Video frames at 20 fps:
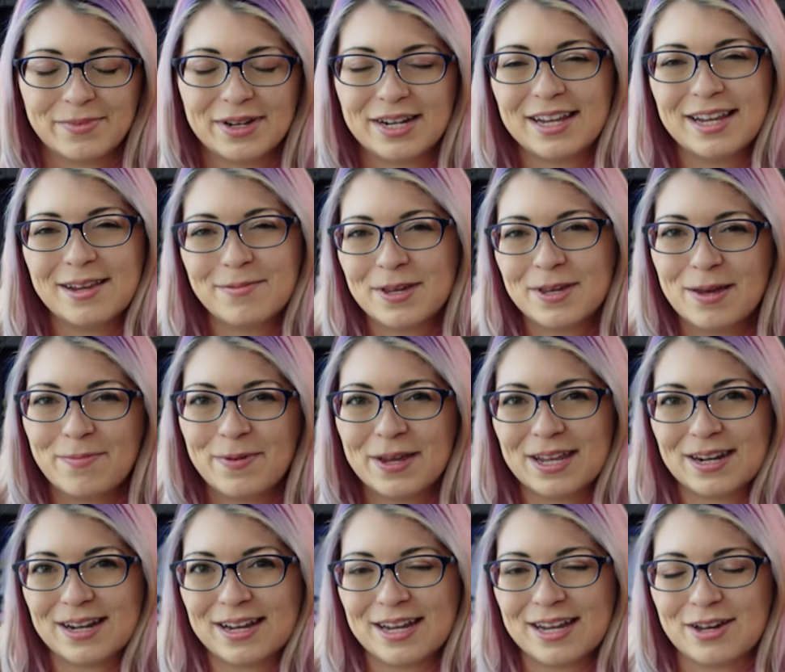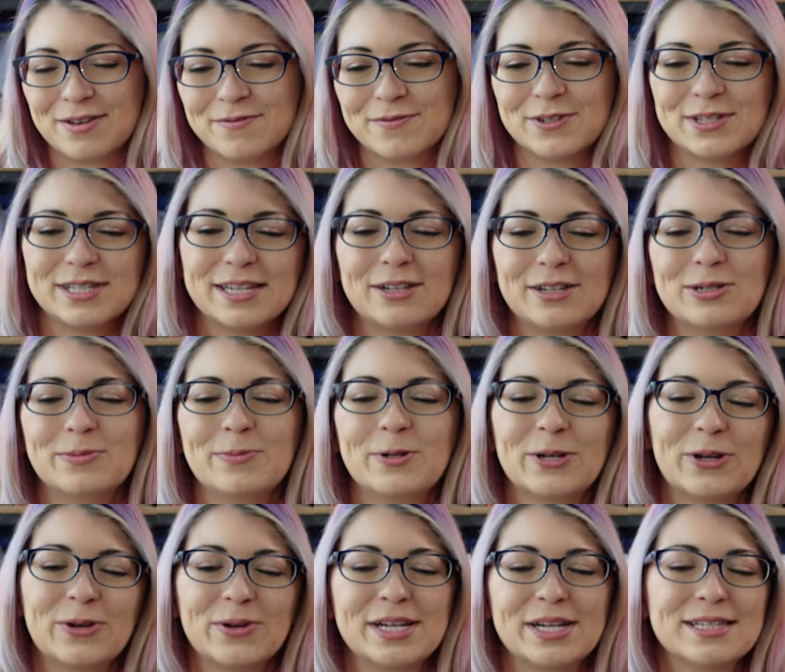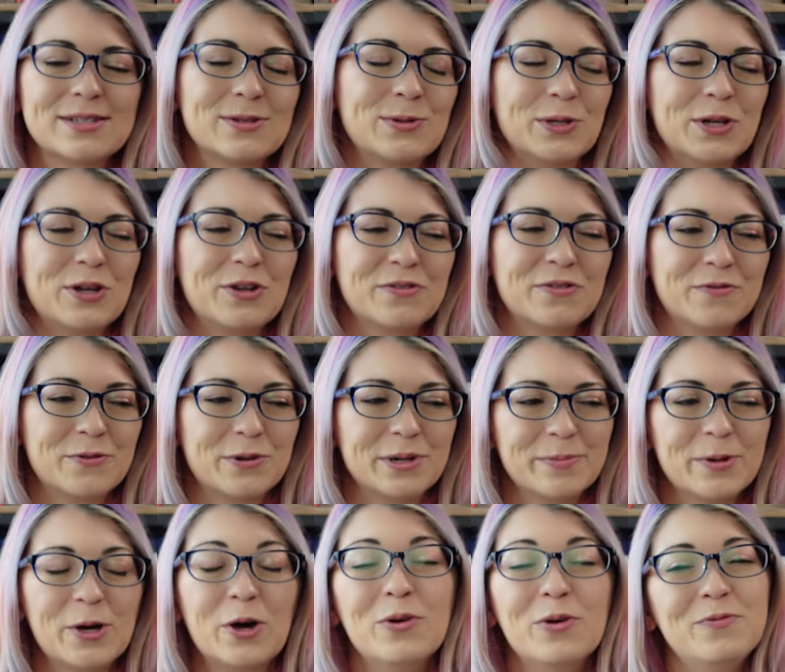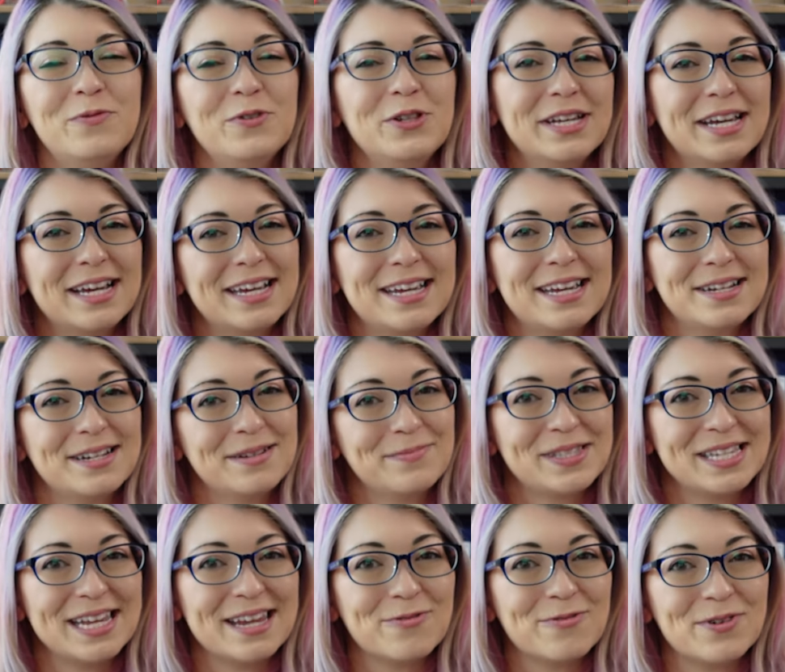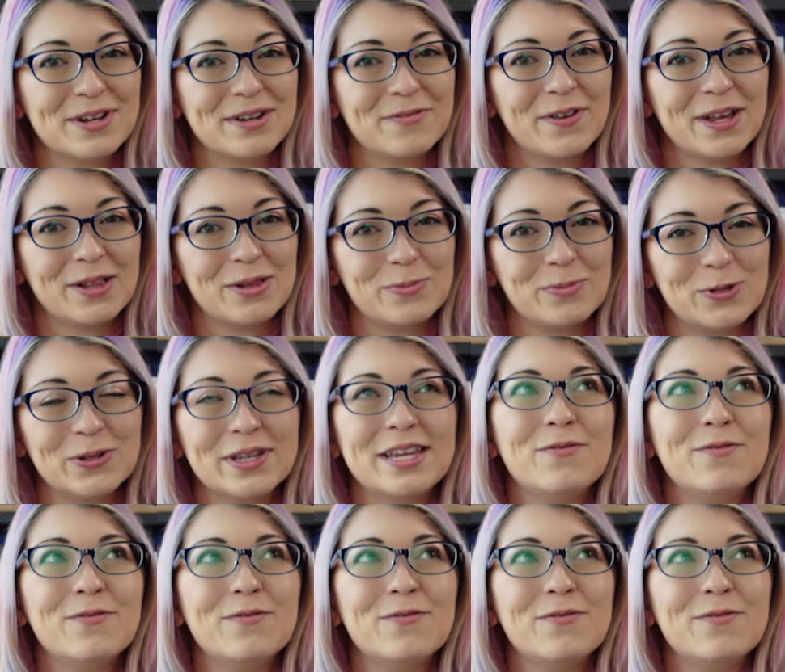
But I am keeping an eye out for Sailor Mercury school uniform. Hopefully I end up seeing one available